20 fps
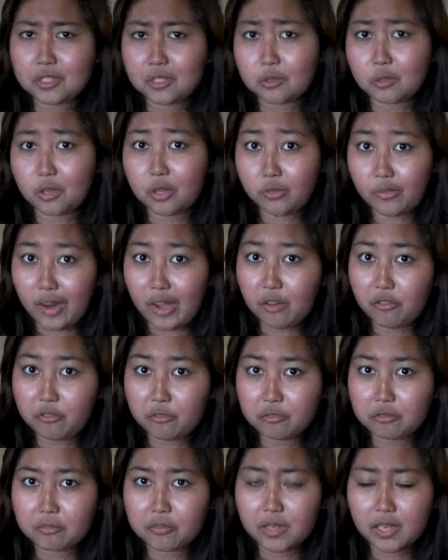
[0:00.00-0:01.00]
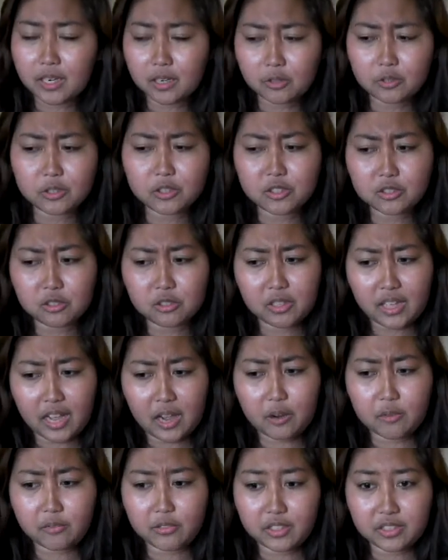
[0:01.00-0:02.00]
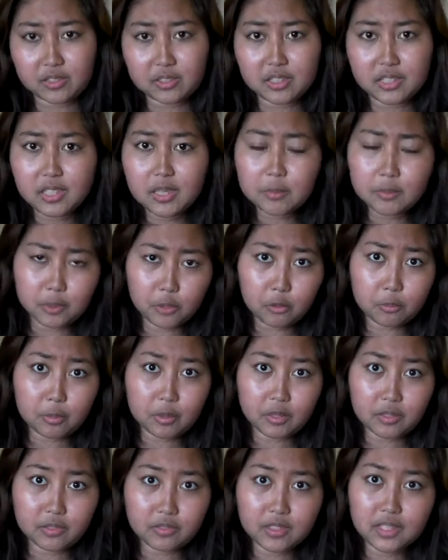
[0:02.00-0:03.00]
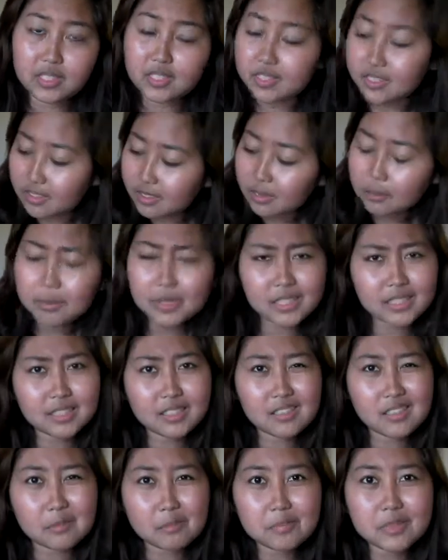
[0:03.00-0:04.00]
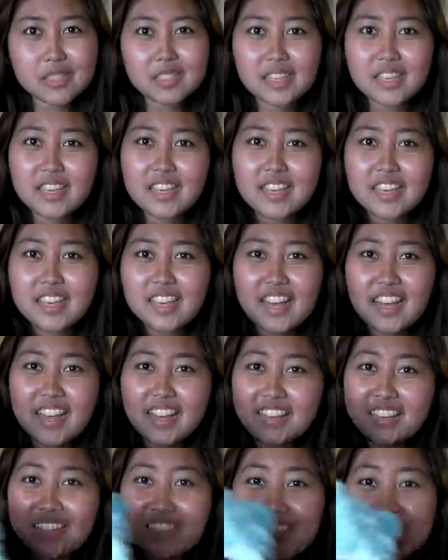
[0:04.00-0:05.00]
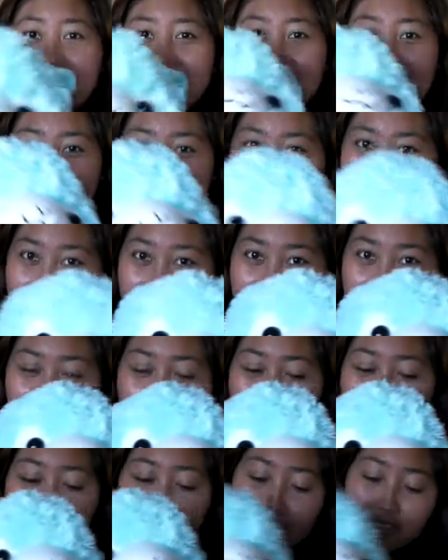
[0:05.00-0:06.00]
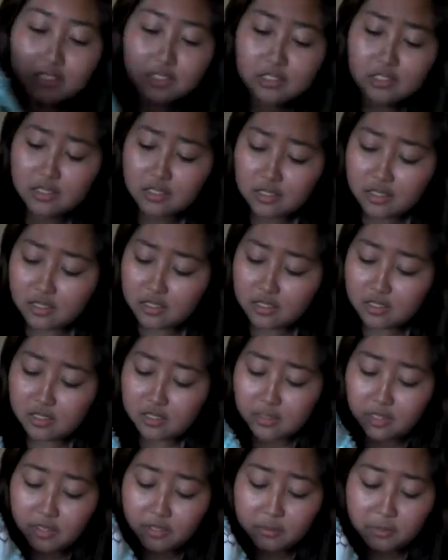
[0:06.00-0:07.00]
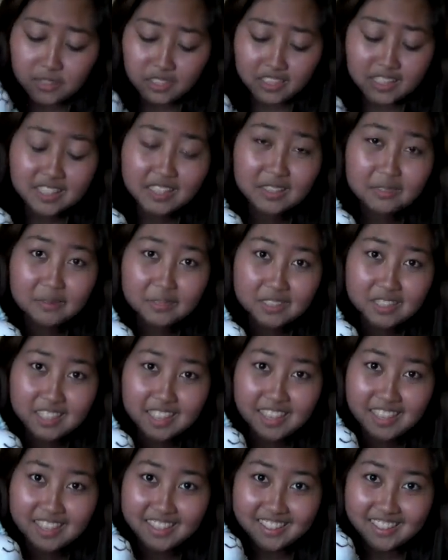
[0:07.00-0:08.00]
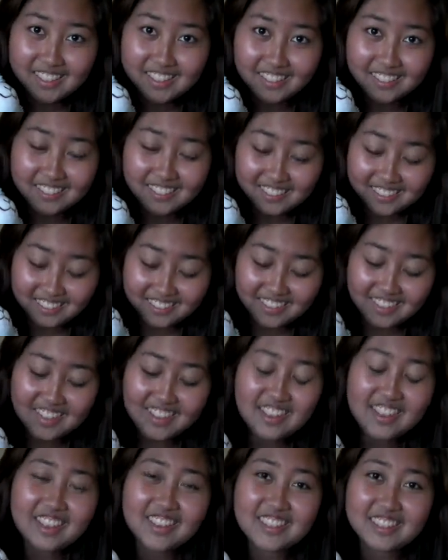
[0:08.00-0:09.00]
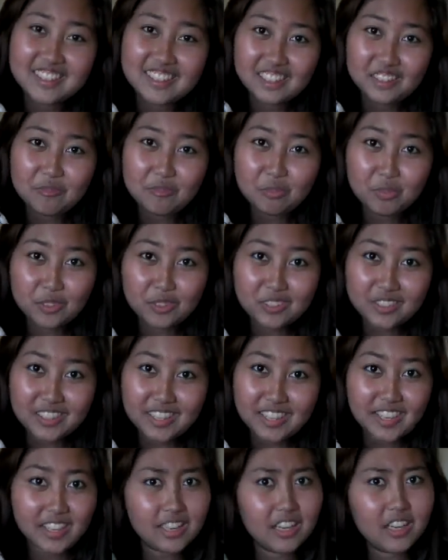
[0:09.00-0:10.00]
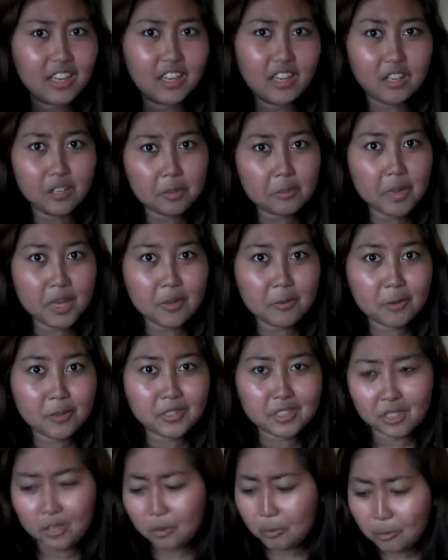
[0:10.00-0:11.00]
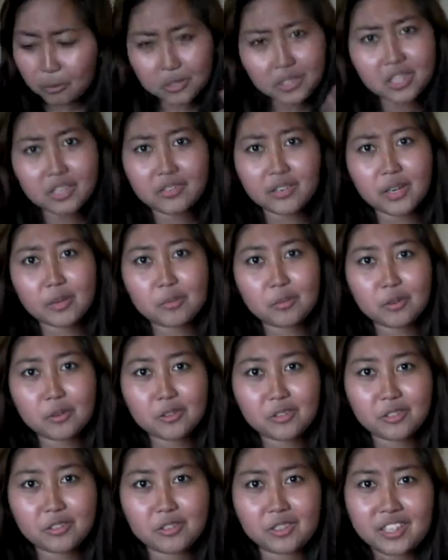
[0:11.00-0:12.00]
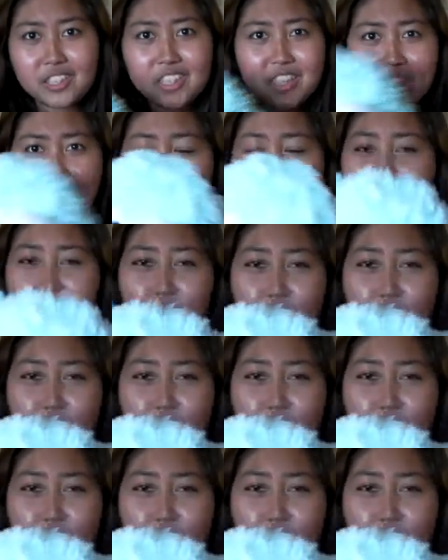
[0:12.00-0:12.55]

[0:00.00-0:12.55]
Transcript: to call it Ralph, and I wanted to call it Alfred, but not both. So I mixed it up. And it's so cute, and I'm really upset, though, because I've broke it. You may wonder, what have I broken on it? It looks